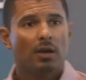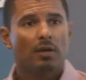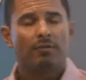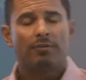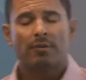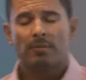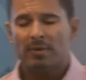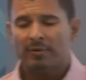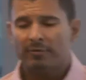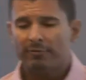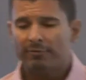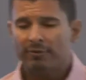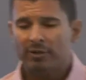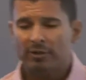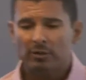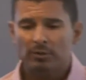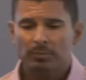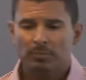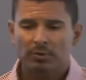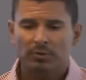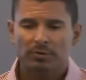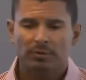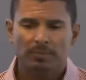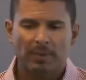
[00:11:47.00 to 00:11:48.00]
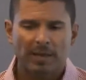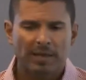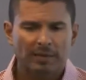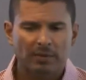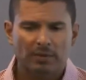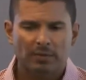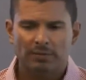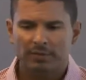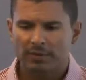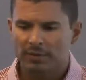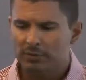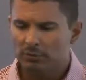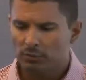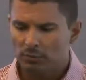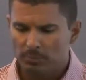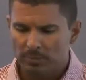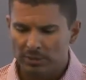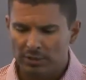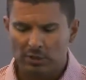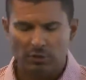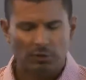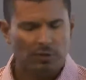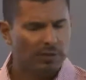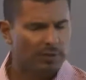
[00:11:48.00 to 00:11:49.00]
From a field perspective, this would
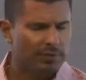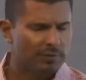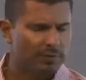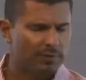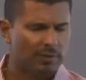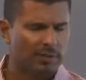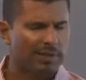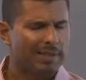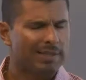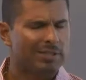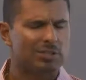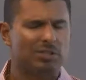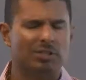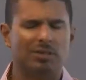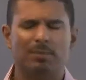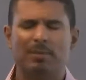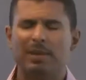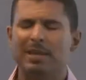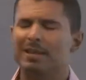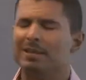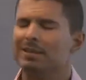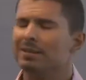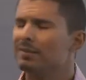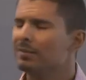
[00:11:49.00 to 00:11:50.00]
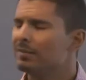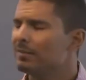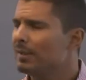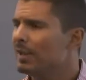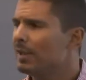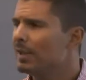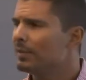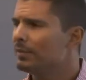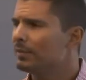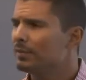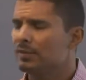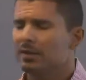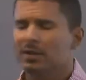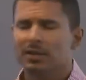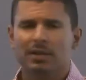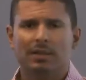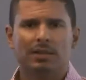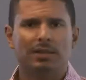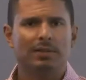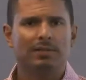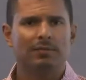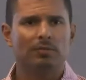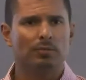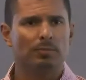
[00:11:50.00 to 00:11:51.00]
be your installation and maintenance test.
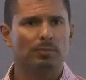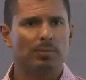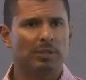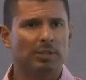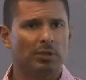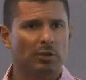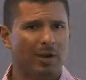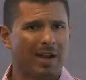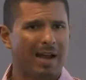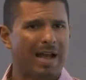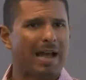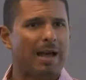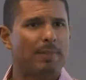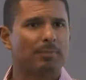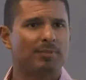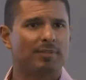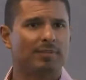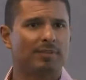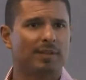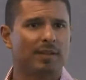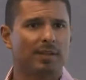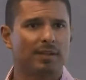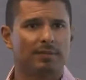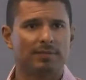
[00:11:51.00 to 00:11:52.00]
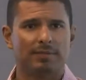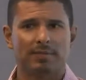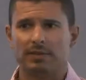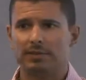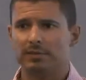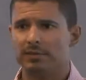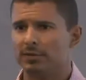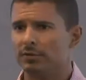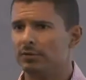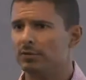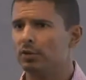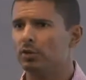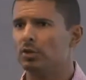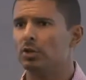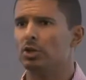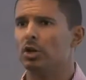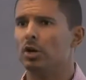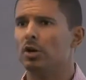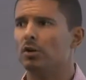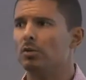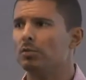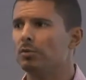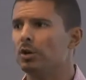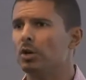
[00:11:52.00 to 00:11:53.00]
This would be your ops test. This is your
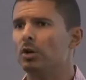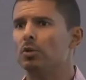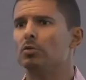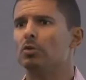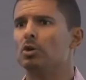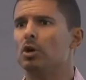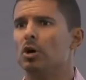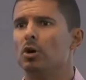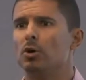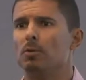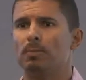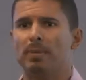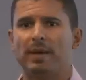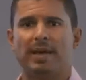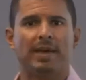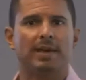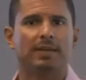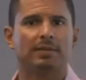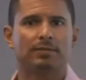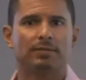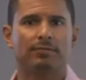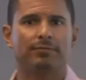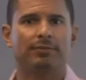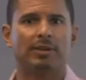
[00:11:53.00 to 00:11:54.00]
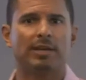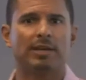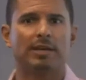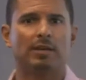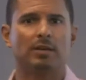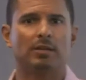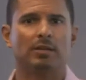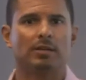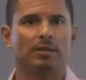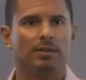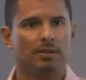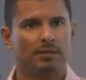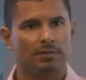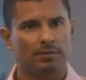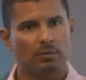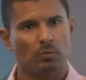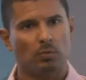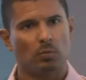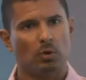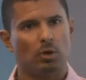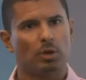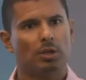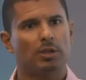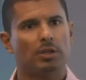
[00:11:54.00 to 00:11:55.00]
go, no-go, pass, fail. Is
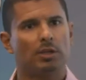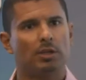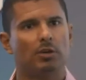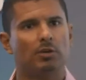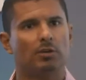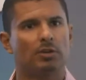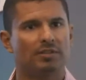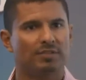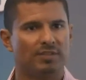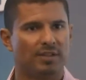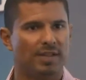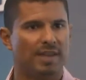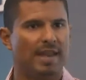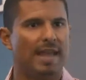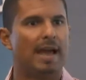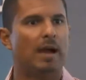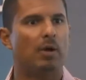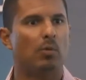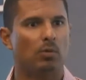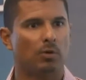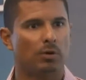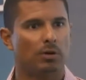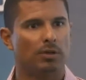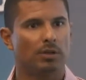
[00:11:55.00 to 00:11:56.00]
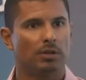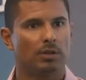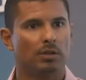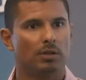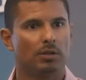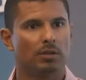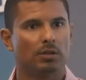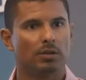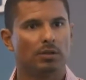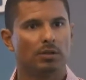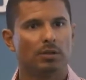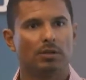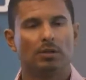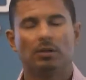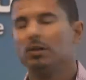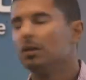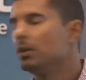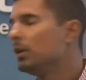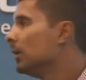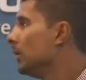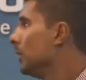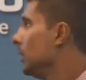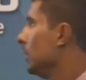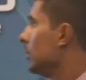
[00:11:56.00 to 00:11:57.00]
it working or is it not working?
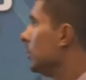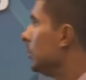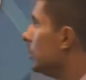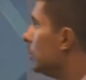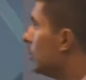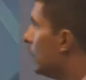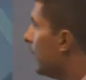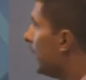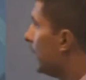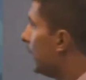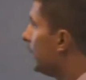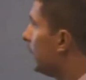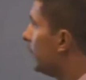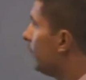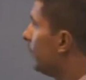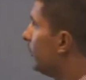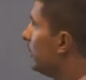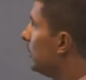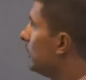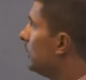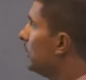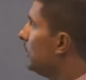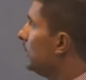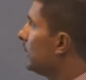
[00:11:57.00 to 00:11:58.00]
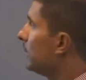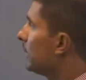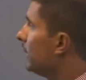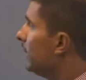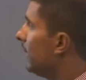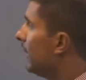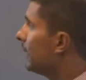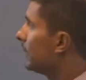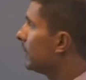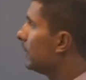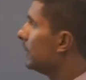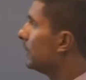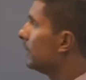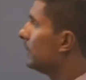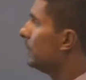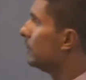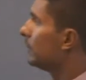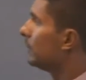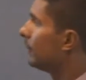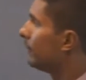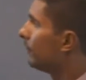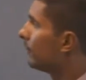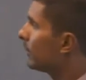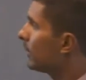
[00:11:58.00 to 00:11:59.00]
You go out in the field and you connect this, and
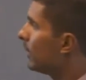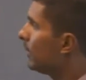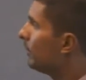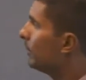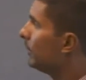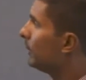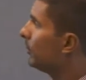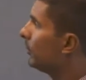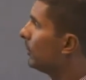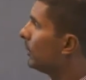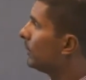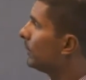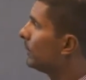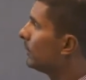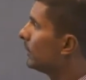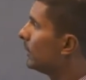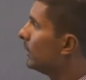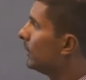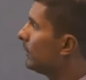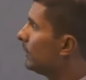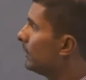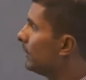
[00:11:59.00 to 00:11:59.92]
there's a couple of things you're going to